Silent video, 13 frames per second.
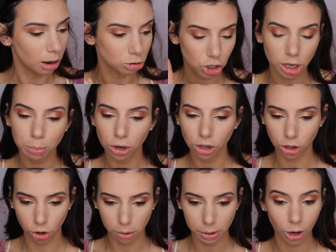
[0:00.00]
I'm just gonna put a
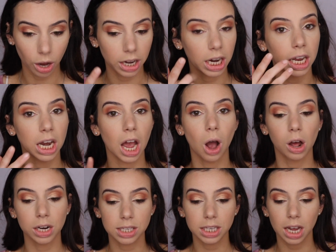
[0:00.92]
little bit on, and
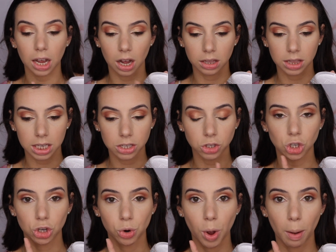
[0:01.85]
honestly, I got this
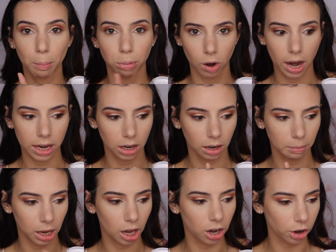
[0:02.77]
to brighten
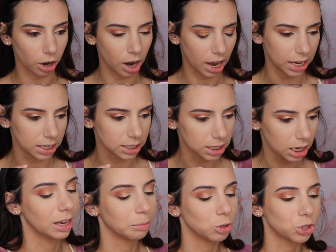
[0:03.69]
my under eyes.
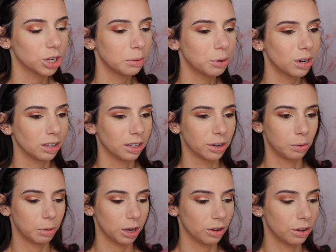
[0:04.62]
I'm just gonna put a
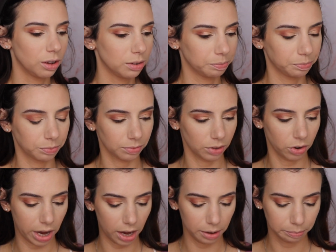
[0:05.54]
little bit, y'all.
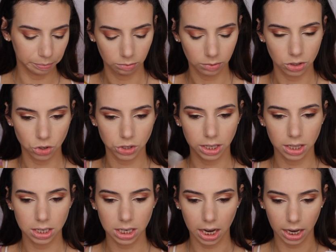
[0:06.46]
Okay, just like
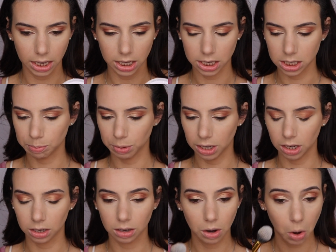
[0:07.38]
the tiniest bit.